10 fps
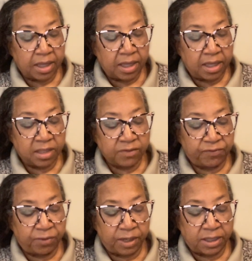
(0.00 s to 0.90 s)
His
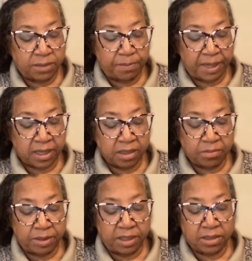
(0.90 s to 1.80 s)
voice
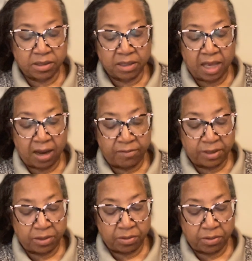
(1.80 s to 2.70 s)
beckoned me to
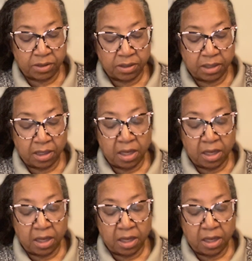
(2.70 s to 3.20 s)
carry on,